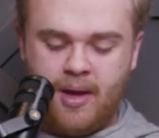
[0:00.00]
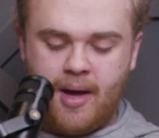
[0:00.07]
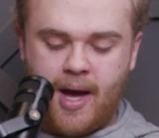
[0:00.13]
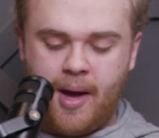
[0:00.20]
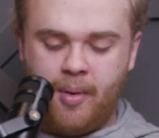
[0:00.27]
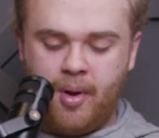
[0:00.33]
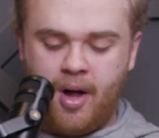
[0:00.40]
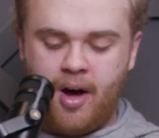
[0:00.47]

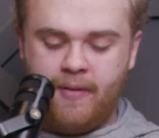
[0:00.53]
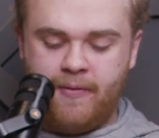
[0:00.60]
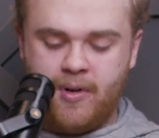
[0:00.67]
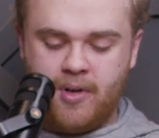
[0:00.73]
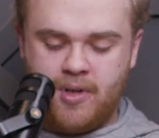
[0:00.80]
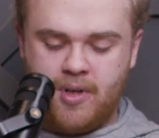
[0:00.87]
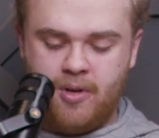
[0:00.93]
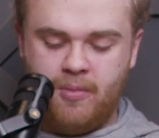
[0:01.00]
I will offer
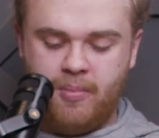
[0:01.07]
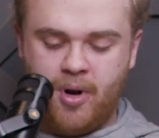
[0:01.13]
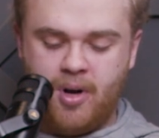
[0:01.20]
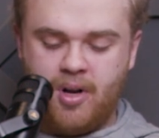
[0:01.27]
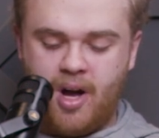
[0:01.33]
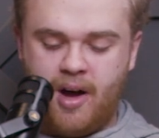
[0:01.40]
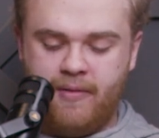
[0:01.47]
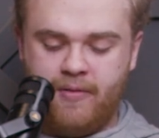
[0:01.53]
to you
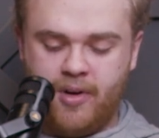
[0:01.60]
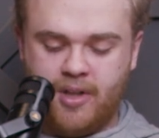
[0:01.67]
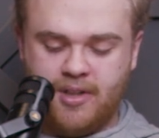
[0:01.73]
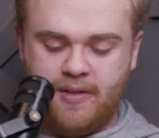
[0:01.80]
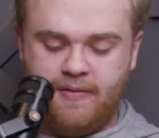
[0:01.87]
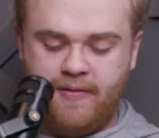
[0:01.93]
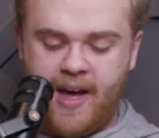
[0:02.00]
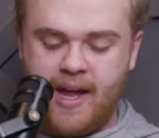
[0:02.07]
burnt offerings
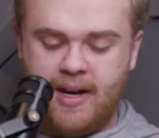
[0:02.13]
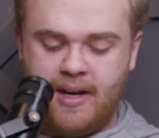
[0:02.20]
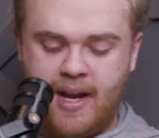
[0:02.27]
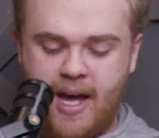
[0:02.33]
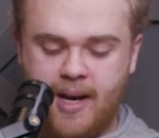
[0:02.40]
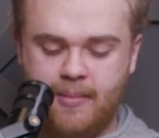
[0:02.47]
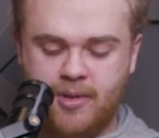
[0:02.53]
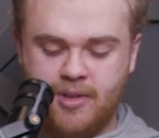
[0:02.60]
of fattened
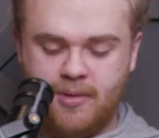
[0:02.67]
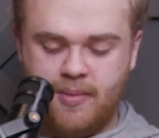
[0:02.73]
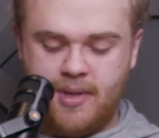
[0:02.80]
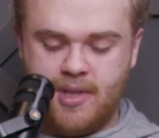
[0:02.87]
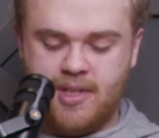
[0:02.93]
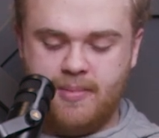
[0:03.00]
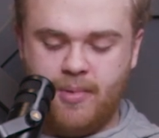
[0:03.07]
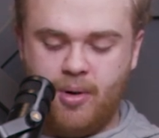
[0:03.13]
animals with
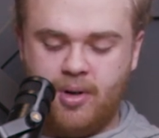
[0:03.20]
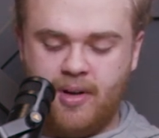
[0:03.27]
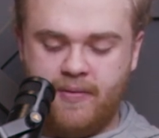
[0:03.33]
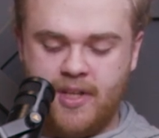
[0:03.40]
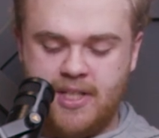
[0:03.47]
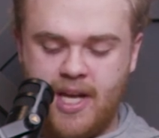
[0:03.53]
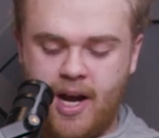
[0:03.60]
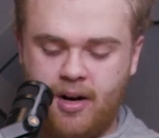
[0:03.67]
the smoke of
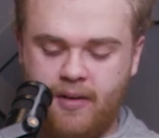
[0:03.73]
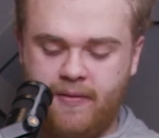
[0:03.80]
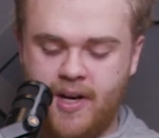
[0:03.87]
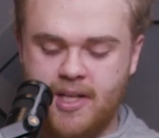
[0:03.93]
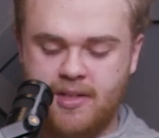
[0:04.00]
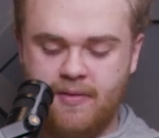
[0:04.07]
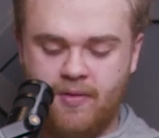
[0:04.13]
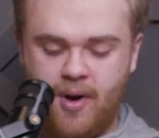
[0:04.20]
the
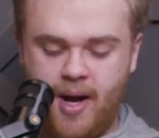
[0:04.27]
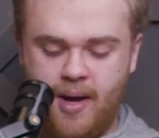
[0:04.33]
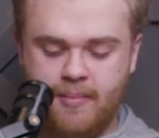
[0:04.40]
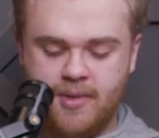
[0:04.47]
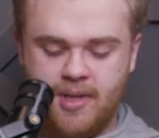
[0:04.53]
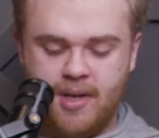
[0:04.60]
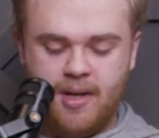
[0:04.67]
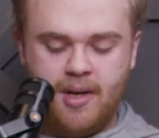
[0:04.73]
sacrifice of
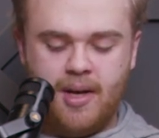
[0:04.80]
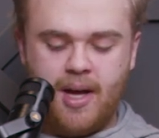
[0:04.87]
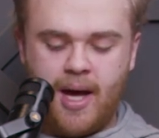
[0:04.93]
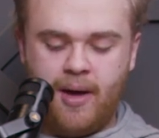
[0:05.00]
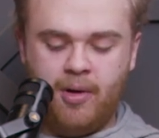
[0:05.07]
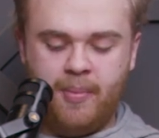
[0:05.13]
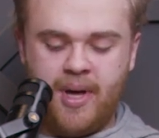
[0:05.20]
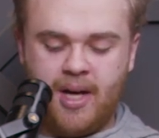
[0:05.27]
rams.
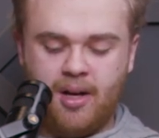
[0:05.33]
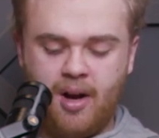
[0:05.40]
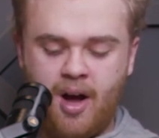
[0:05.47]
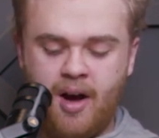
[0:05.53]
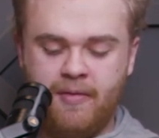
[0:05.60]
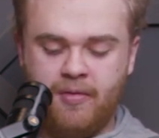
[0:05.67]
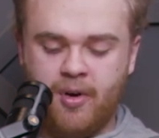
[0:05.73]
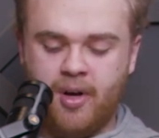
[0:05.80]
I will make an
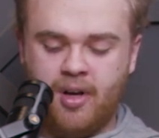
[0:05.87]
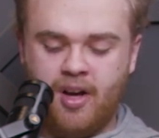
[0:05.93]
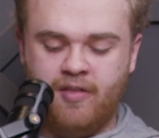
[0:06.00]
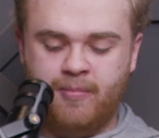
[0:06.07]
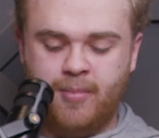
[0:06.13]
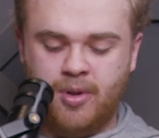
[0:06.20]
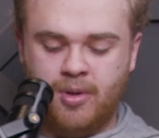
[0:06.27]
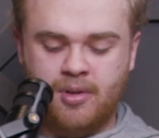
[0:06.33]
offering
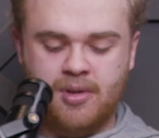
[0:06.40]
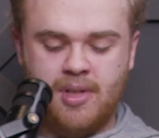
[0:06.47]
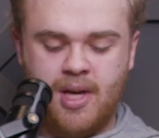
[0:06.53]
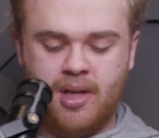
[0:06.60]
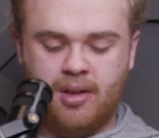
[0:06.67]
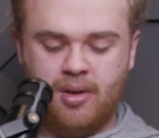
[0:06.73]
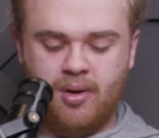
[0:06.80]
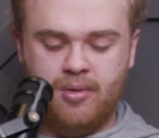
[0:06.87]
of bulls
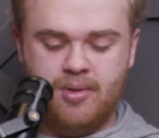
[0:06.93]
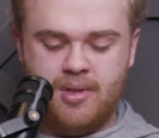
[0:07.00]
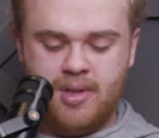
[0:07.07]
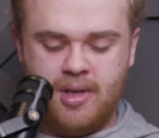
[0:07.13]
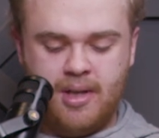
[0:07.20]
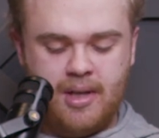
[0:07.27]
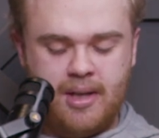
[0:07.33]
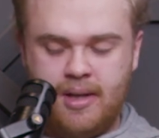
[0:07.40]
and goats.
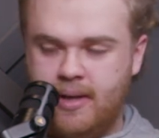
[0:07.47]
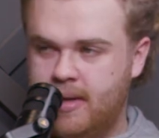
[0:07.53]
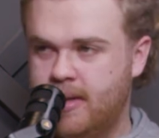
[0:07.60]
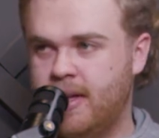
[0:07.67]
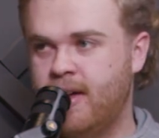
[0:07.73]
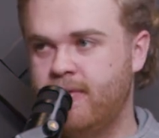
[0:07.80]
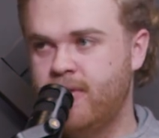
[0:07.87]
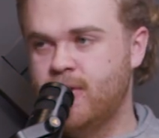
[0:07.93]

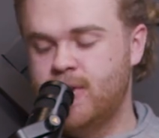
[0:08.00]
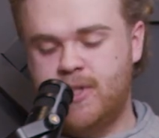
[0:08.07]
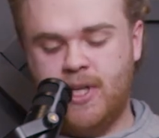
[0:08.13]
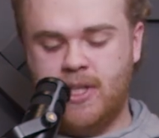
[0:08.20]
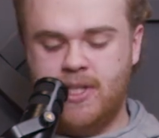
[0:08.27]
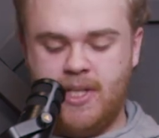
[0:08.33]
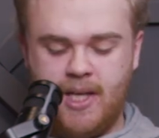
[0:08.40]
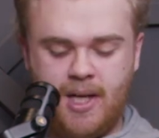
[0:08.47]
Now verse
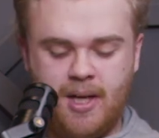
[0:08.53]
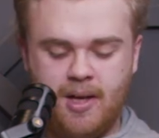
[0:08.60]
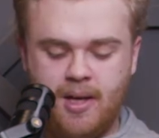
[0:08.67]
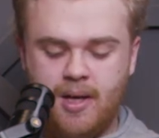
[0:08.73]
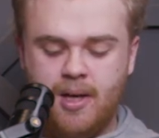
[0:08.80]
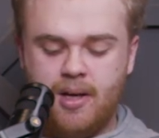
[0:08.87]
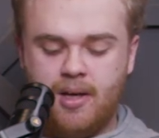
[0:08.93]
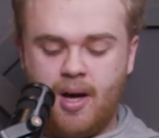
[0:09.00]
16.
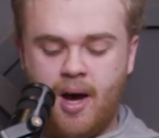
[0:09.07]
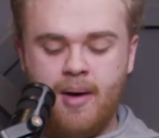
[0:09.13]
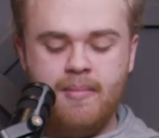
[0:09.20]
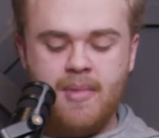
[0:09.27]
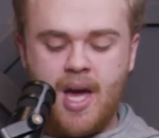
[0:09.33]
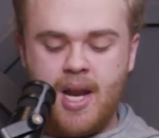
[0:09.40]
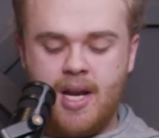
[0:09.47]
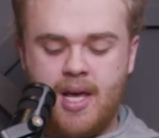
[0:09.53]
Come and